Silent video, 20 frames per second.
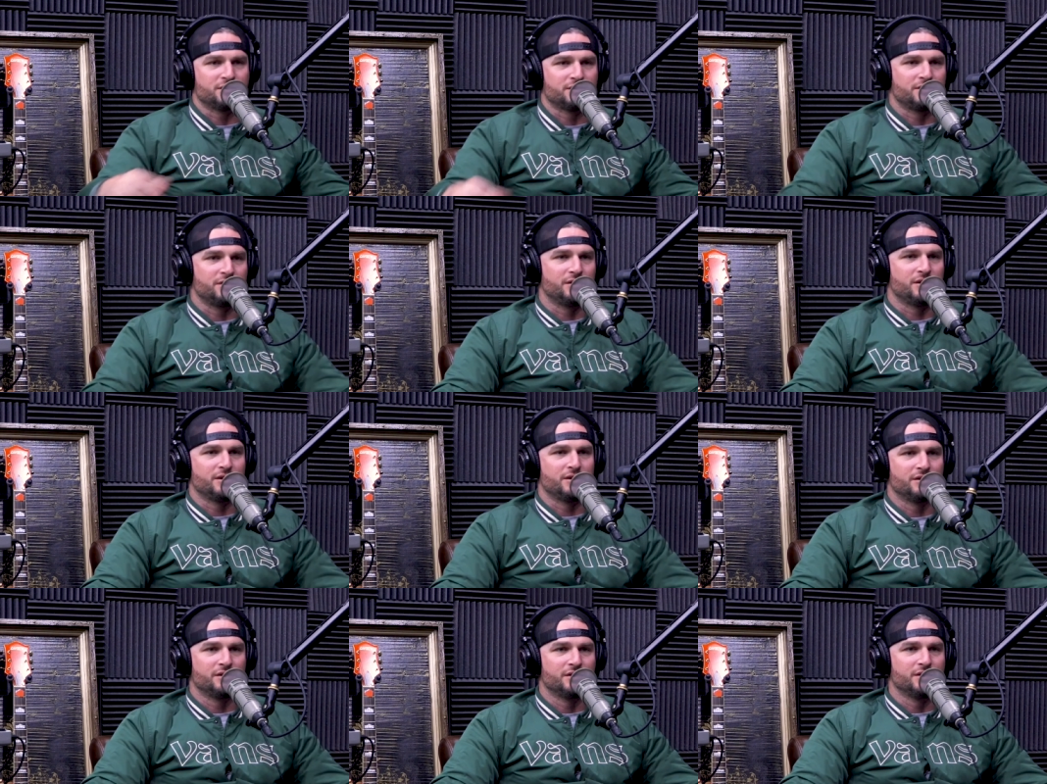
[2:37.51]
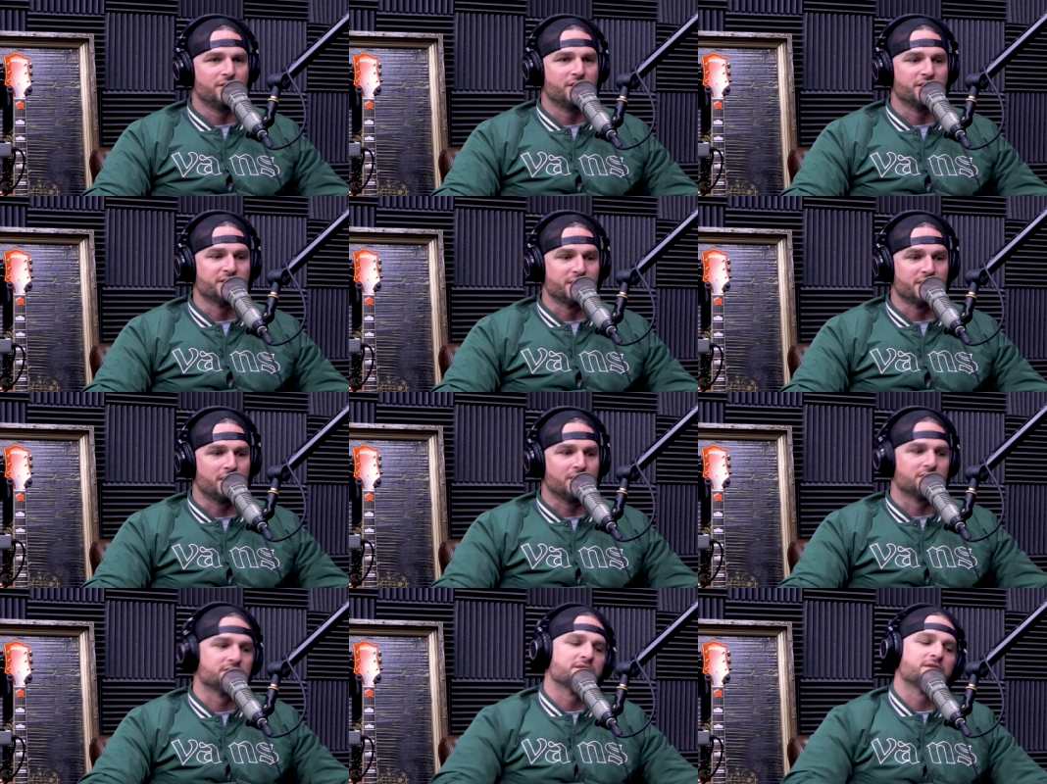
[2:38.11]
So you could
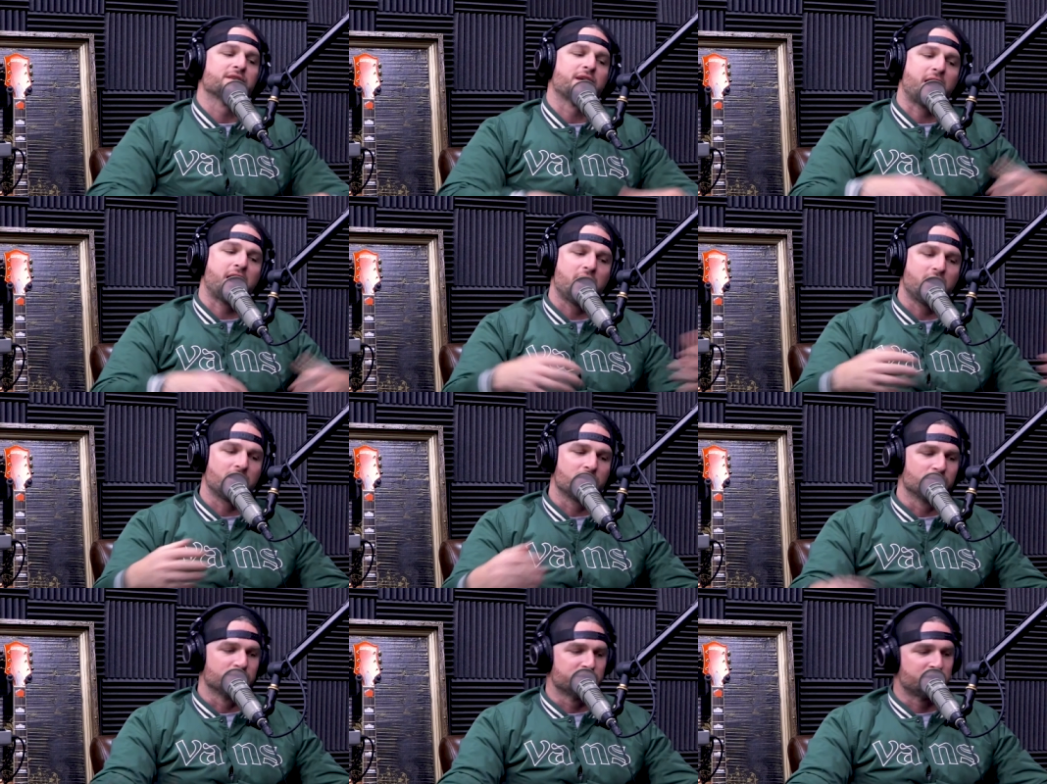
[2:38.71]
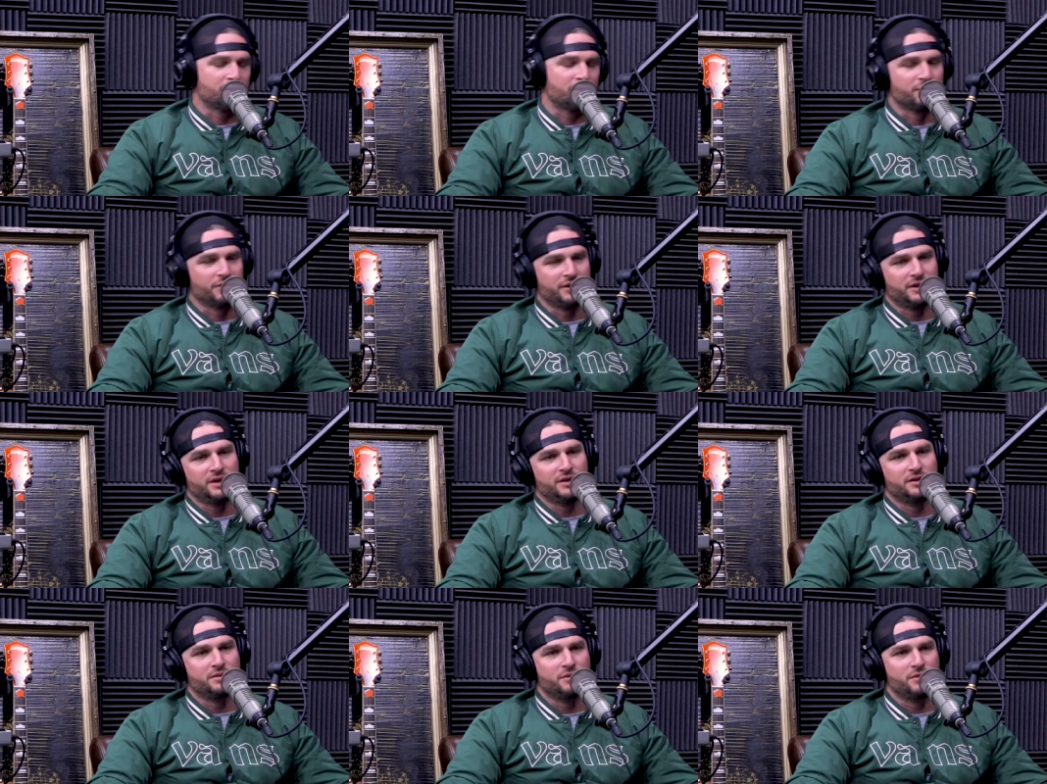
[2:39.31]
see, is it the ankles that really
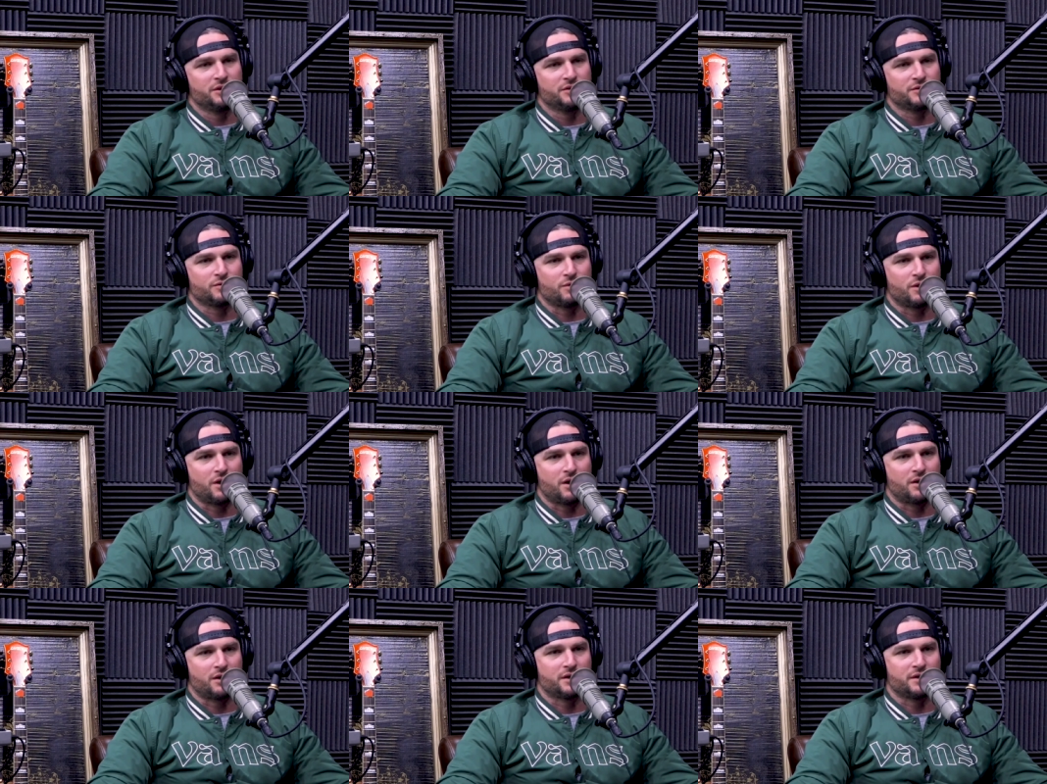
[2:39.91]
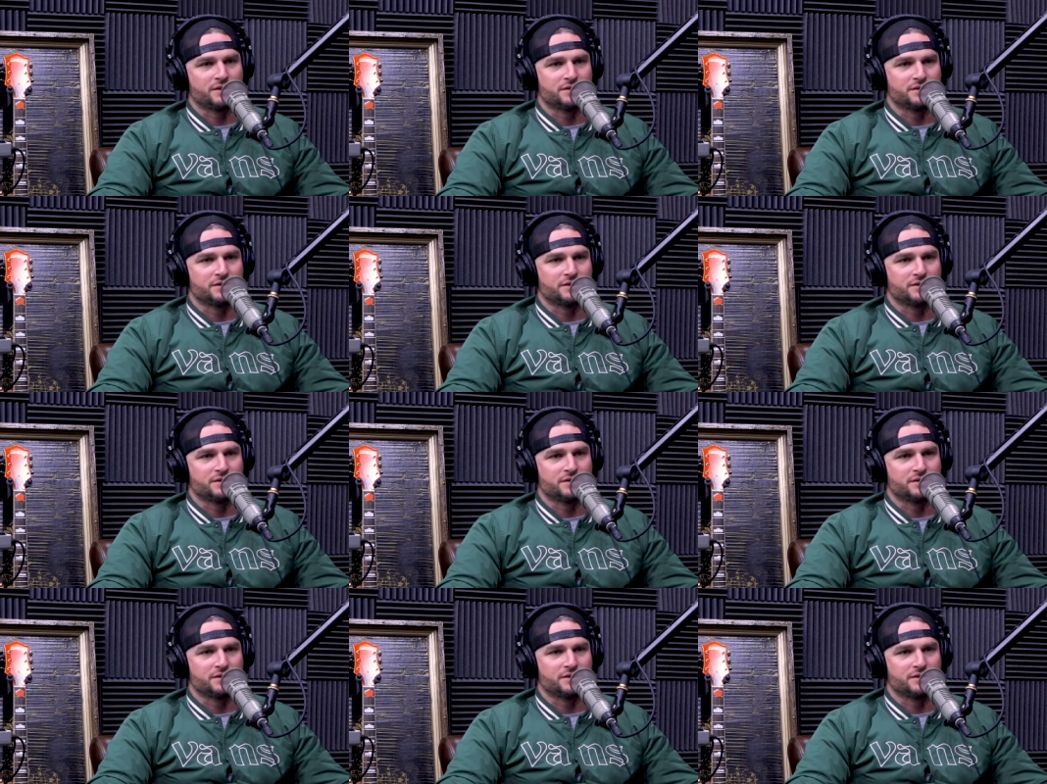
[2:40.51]
need the most work?